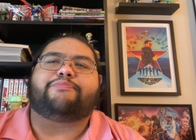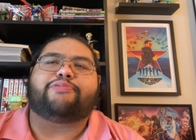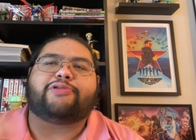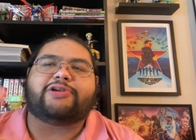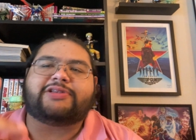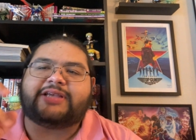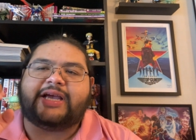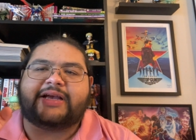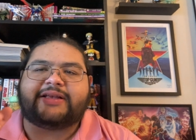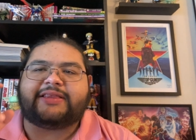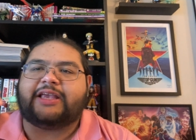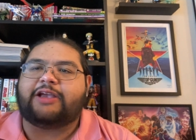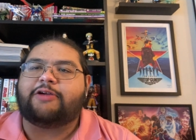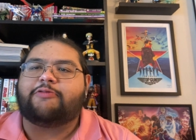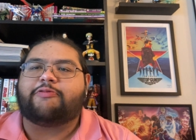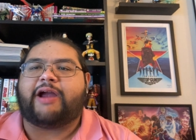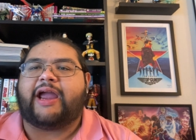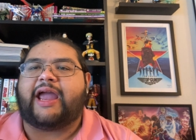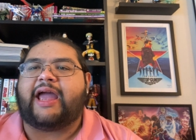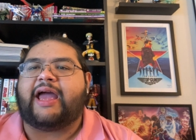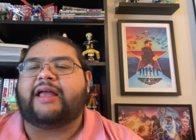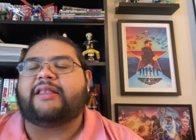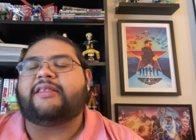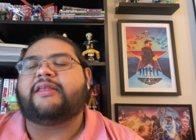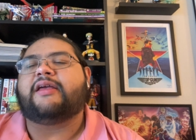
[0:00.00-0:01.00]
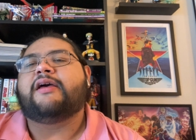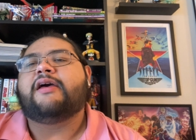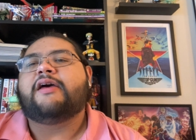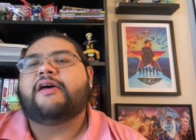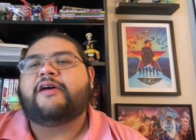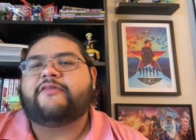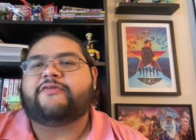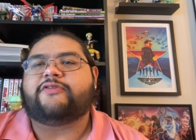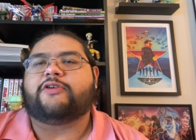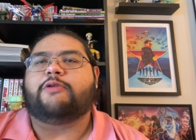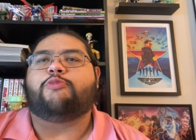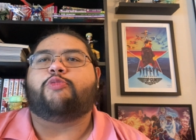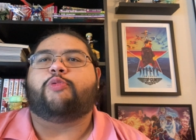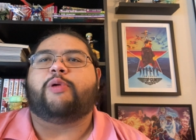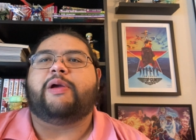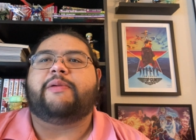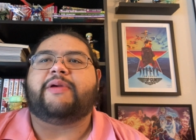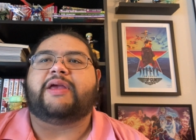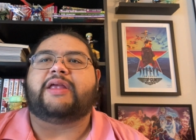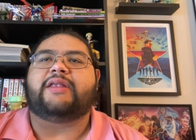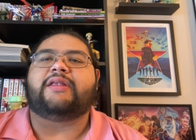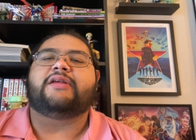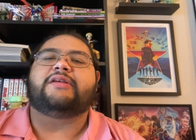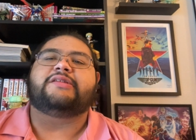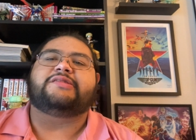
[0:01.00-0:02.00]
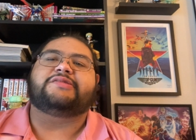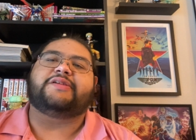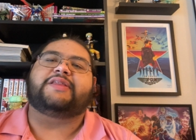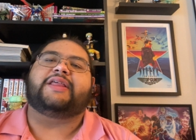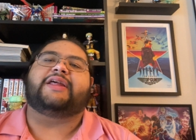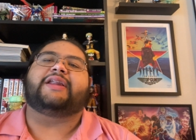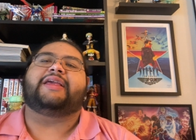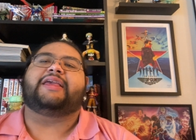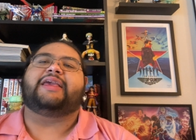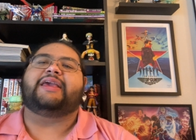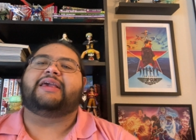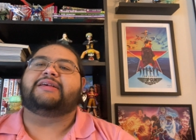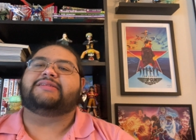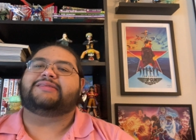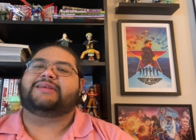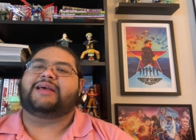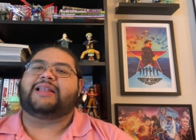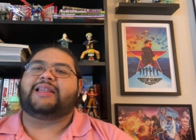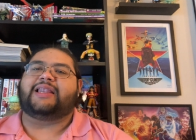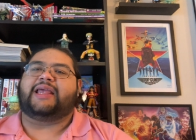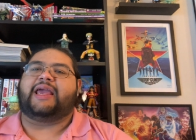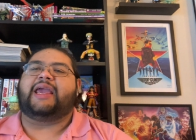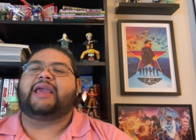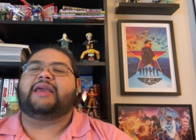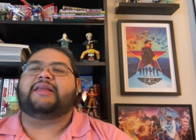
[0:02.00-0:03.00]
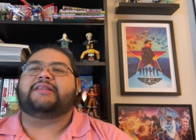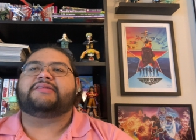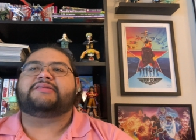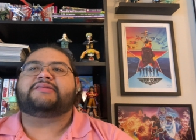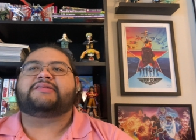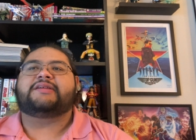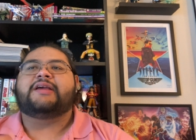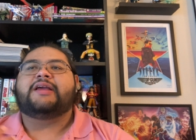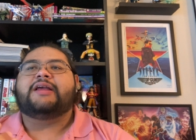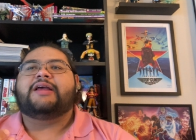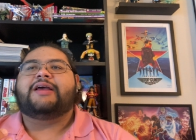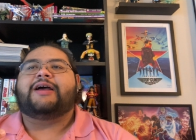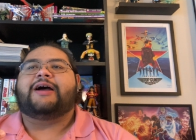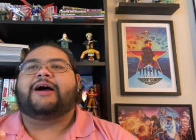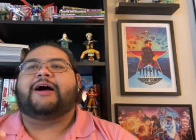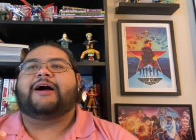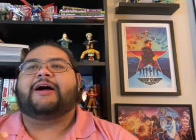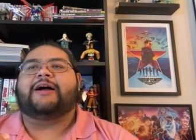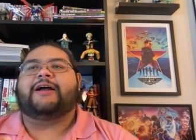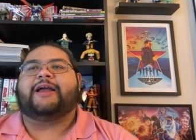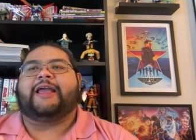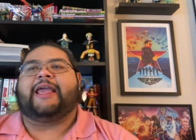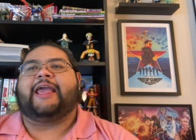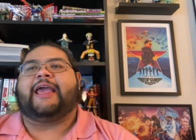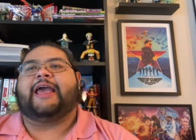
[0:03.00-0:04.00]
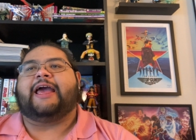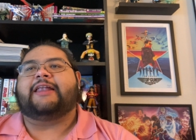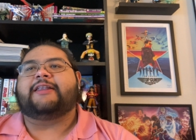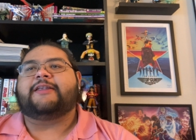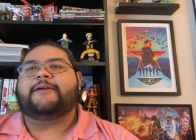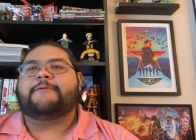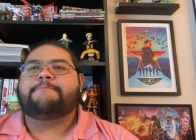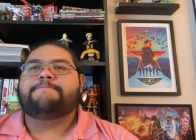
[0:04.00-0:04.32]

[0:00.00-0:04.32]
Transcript: protecting Rand from women so that he is Elaine's. Uh, and